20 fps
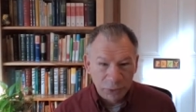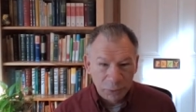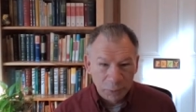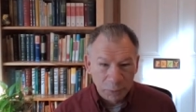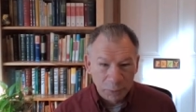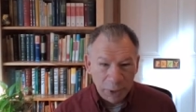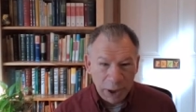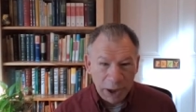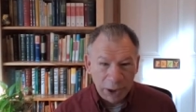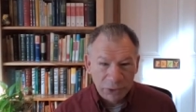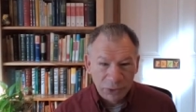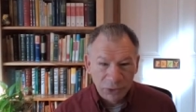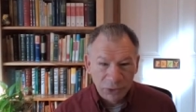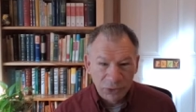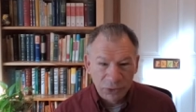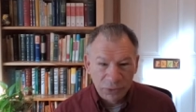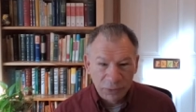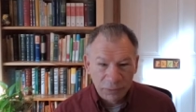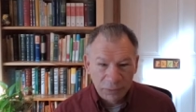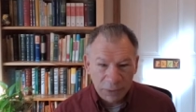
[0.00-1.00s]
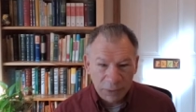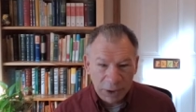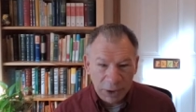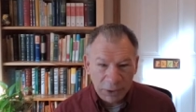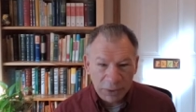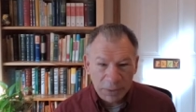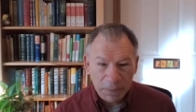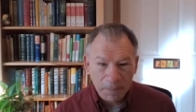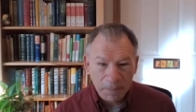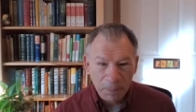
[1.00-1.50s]
and practice the
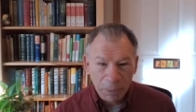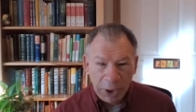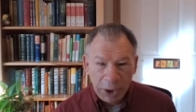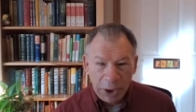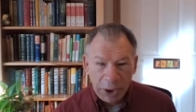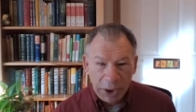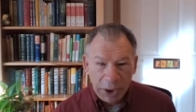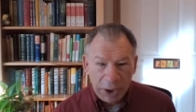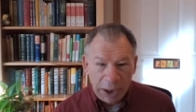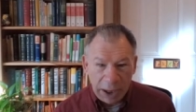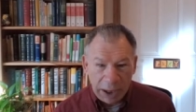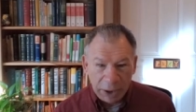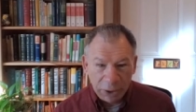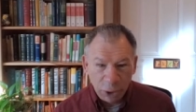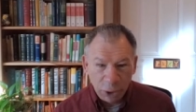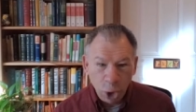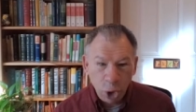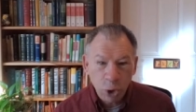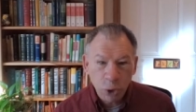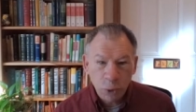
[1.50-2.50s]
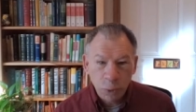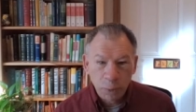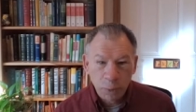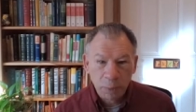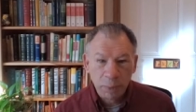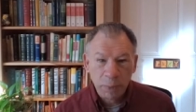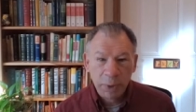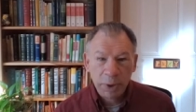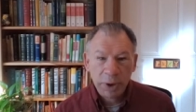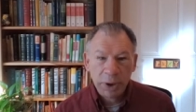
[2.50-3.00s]
faith at
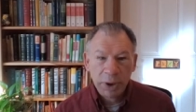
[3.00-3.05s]
home